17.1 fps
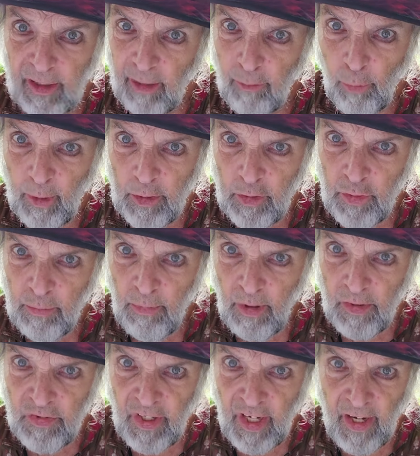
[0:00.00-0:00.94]
Yeah, way too
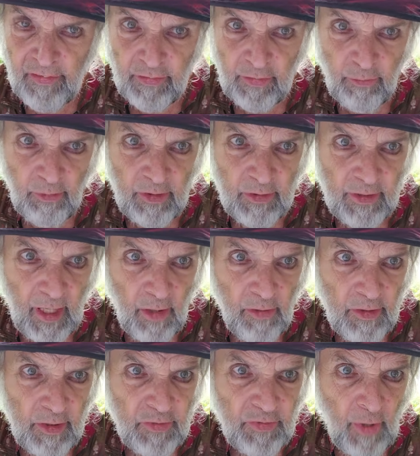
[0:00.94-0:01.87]
much acid went down
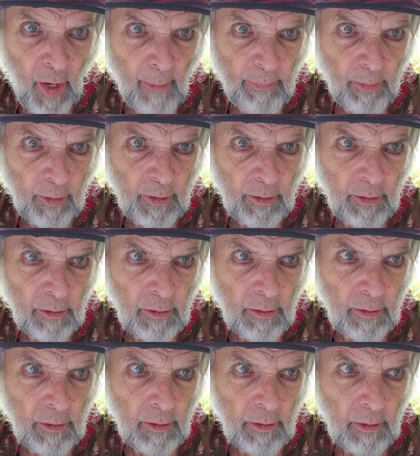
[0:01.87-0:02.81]
his hopper.
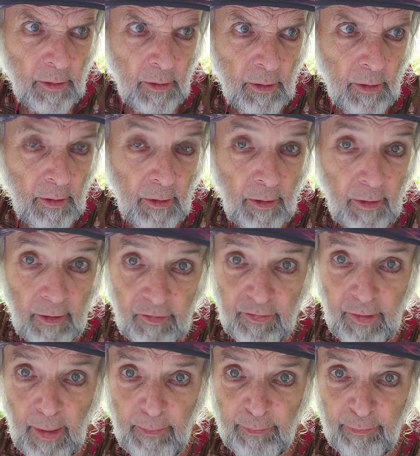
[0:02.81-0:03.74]
His
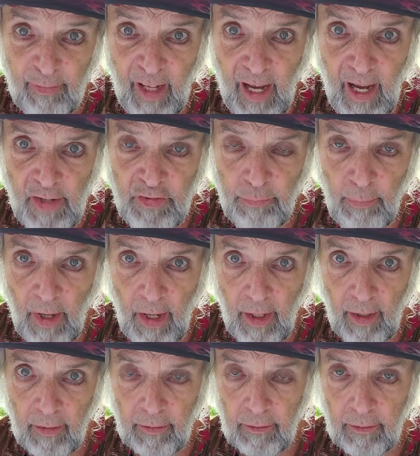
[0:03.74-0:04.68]
name's Flashman.